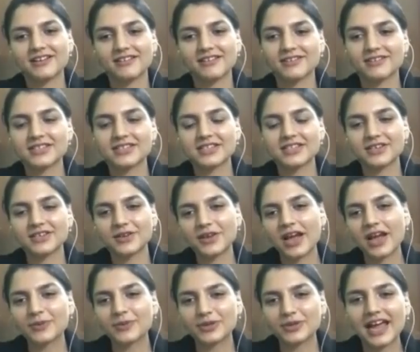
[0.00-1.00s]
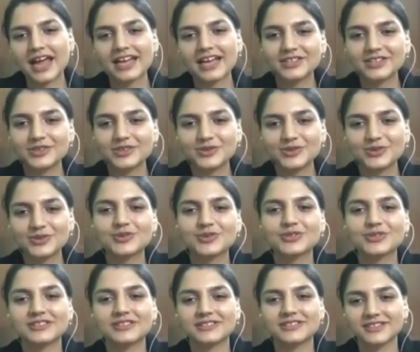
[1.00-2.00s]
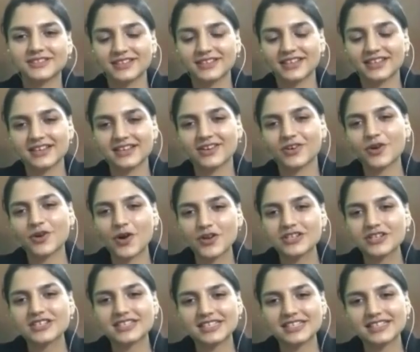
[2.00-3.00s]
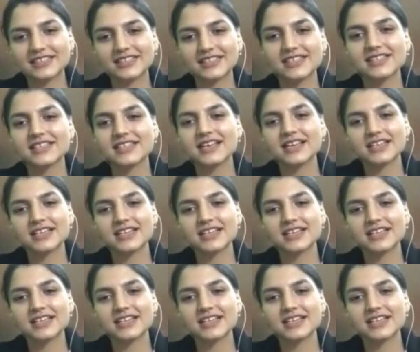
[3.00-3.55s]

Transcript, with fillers: So I would like to contradict this.